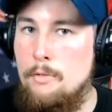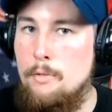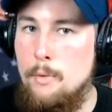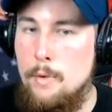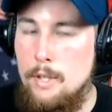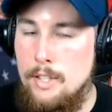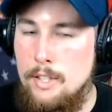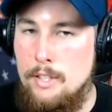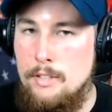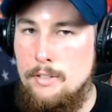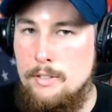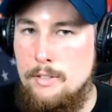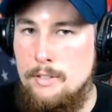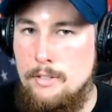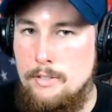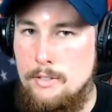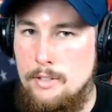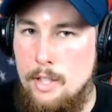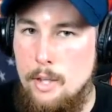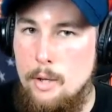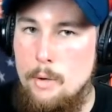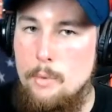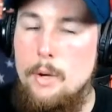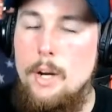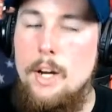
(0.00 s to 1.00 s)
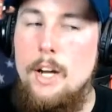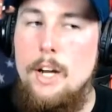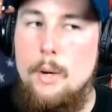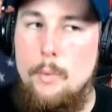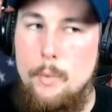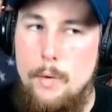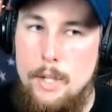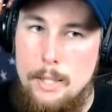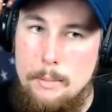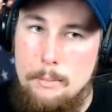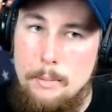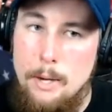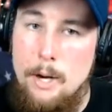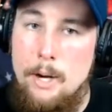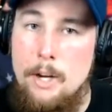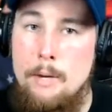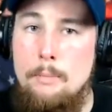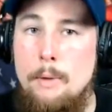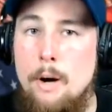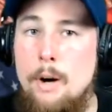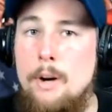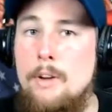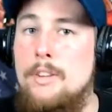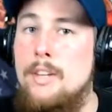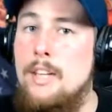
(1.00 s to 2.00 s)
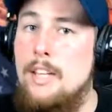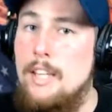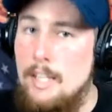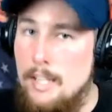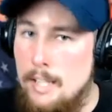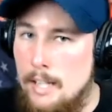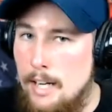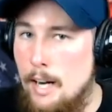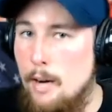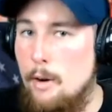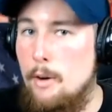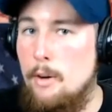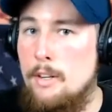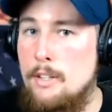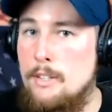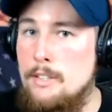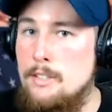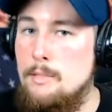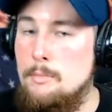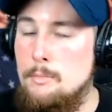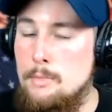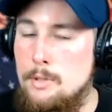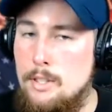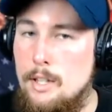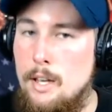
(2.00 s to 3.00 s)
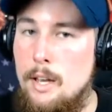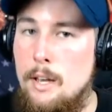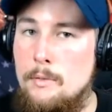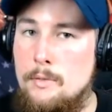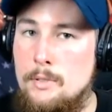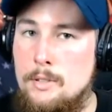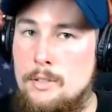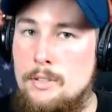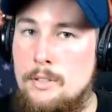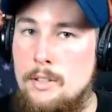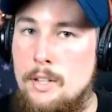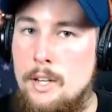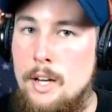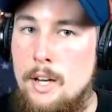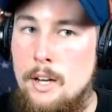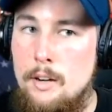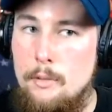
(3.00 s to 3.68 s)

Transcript: When so when he married Martha, he inherited some slaves